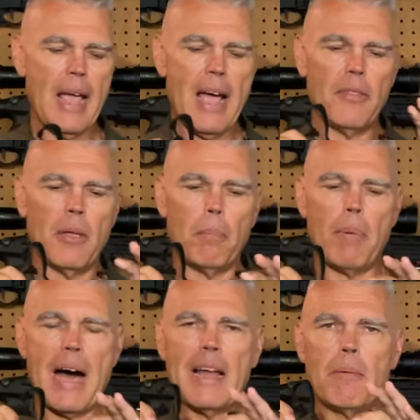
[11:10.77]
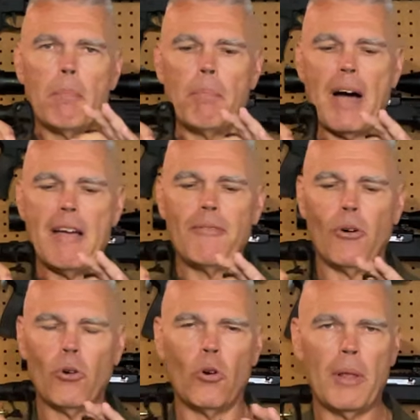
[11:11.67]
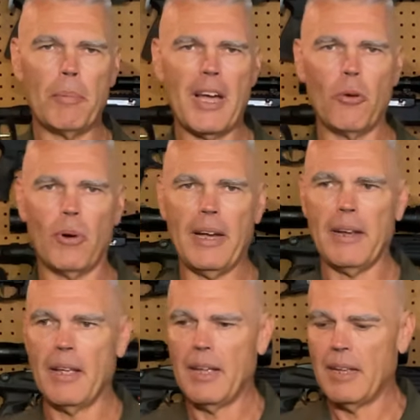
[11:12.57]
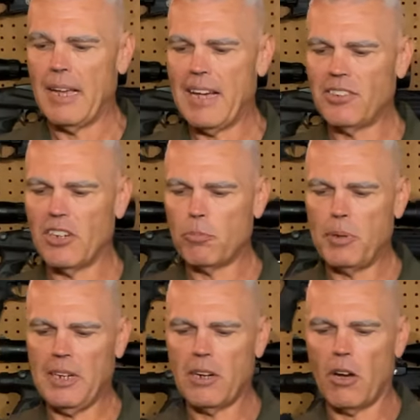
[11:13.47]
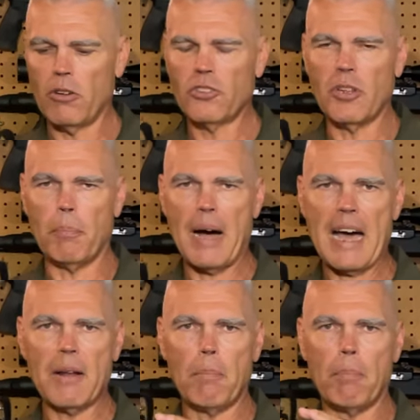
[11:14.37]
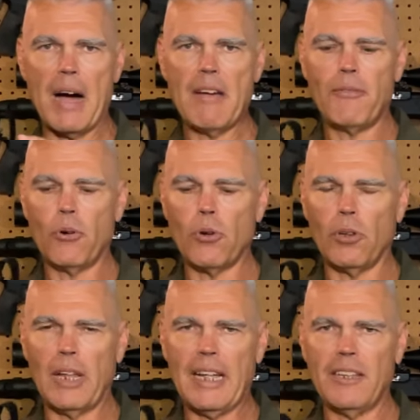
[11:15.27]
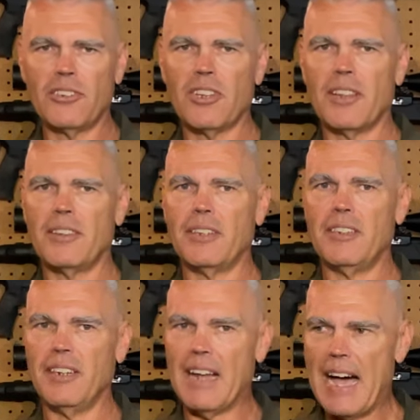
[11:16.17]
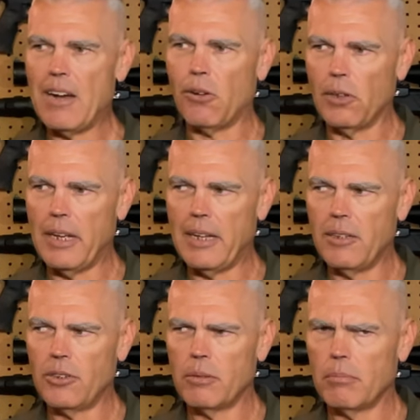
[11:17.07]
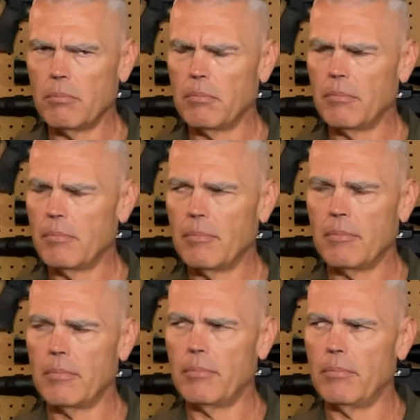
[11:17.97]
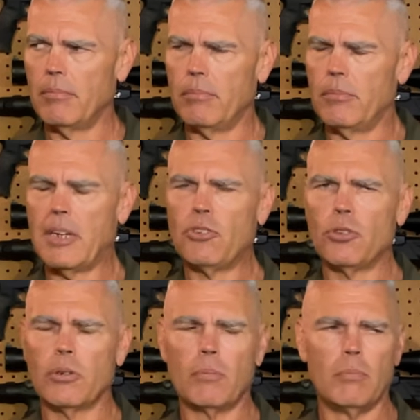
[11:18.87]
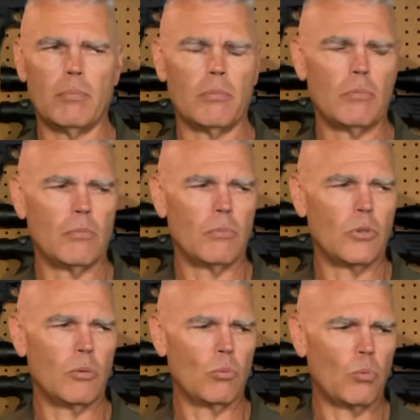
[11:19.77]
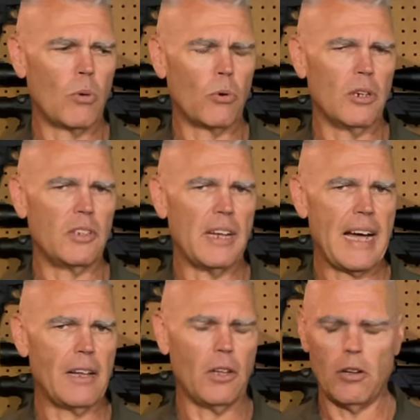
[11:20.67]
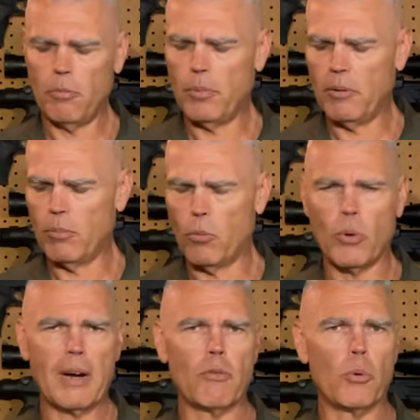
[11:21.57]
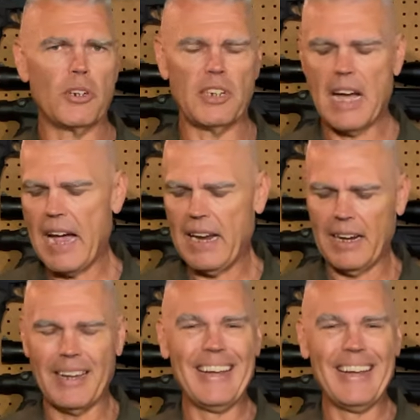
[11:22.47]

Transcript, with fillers: and the bottom bifocal, and by the way, SSP calls the bottom bifocal lens the denial lens. Not sure what we're in denial of, but, but whatever we're denying,